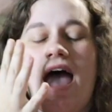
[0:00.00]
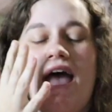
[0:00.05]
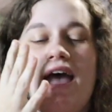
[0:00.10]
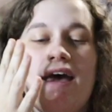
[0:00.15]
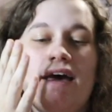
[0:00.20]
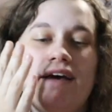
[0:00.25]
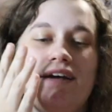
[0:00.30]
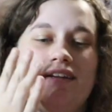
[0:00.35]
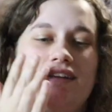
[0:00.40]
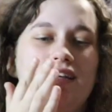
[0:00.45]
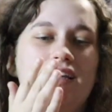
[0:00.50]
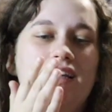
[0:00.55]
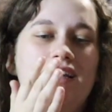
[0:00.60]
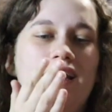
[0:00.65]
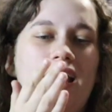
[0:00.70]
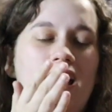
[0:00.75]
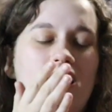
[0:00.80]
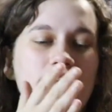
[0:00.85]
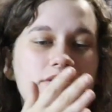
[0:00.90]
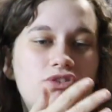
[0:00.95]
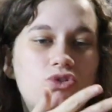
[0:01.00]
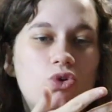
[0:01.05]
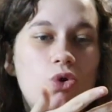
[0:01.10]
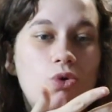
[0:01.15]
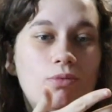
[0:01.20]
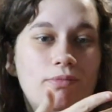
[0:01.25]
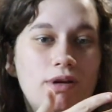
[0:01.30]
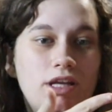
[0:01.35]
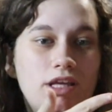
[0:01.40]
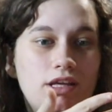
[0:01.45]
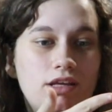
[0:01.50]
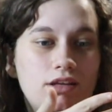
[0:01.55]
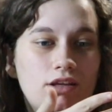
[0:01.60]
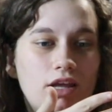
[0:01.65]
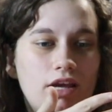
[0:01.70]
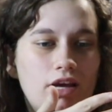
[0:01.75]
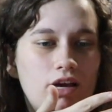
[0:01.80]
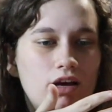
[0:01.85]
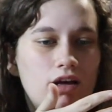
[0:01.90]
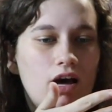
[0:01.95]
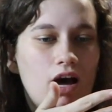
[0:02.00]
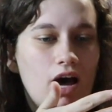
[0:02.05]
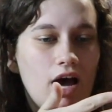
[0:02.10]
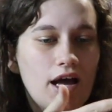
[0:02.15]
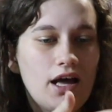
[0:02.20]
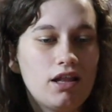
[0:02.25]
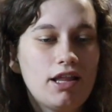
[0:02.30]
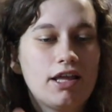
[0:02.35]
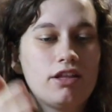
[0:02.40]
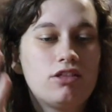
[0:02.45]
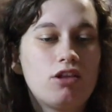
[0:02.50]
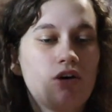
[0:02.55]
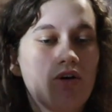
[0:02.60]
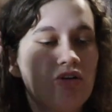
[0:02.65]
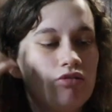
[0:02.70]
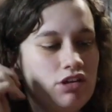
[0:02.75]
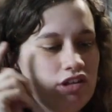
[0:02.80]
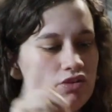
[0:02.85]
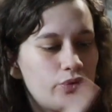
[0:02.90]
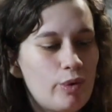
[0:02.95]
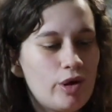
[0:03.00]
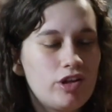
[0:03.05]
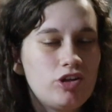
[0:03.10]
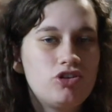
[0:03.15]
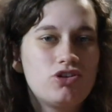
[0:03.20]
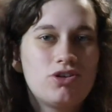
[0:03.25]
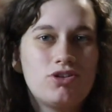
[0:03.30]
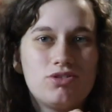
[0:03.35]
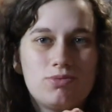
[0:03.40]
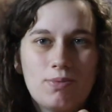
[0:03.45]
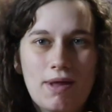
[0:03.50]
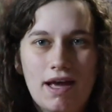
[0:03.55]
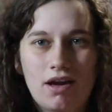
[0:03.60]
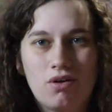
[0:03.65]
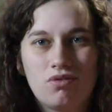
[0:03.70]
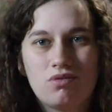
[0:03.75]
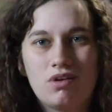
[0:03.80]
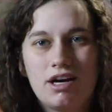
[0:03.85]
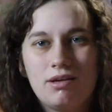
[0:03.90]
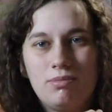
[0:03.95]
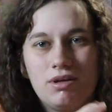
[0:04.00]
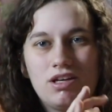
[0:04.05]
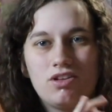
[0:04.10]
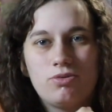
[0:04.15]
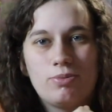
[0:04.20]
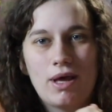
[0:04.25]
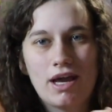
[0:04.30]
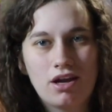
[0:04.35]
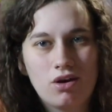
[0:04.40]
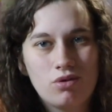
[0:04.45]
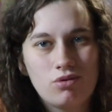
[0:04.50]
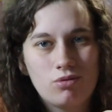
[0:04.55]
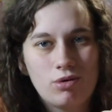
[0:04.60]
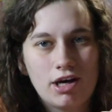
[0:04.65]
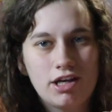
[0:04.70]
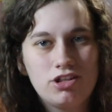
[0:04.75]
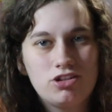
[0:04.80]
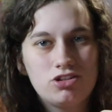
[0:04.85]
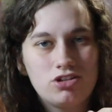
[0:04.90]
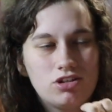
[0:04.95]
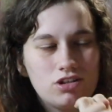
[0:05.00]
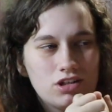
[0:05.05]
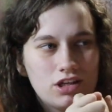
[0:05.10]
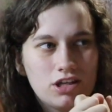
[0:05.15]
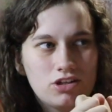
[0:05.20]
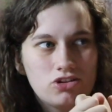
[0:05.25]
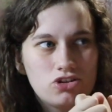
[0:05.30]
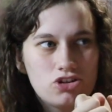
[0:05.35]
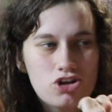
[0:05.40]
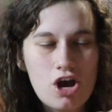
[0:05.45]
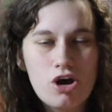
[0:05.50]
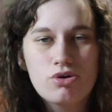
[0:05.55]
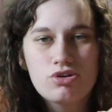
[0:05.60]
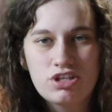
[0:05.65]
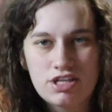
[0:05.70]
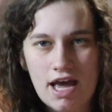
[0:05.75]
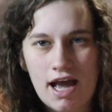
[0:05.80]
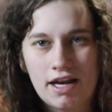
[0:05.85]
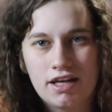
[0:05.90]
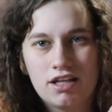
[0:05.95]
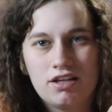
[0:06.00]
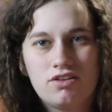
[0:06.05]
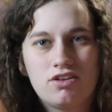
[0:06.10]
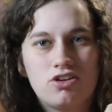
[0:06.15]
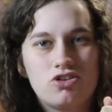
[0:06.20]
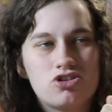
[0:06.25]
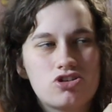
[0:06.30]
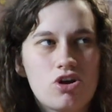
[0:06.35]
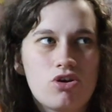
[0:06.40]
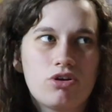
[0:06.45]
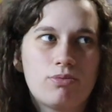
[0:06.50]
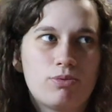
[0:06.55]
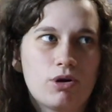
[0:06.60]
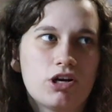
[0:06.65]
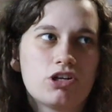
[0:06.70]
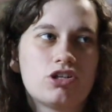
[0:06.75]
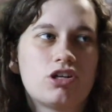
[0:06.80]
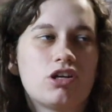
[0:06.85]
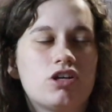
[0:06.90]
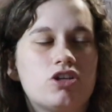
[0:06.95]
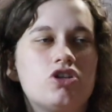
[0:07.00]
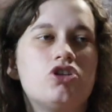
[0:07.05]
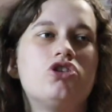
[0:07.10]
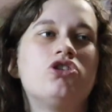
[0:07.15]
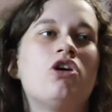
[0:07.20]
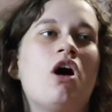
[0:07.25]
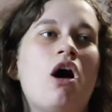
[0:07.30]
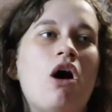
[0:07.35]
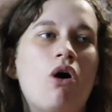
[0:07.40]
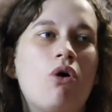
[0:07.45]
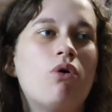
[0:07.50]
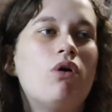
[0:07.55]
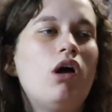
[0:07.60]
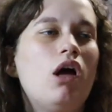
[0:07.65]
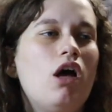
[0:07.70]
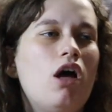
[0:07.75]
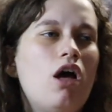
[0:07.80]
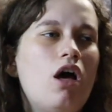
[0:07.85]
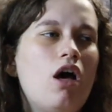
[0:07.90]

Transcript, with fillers: And it has so many, like, high, like the reason why they chose black and white, because black and white can show sadness, can show depression, can show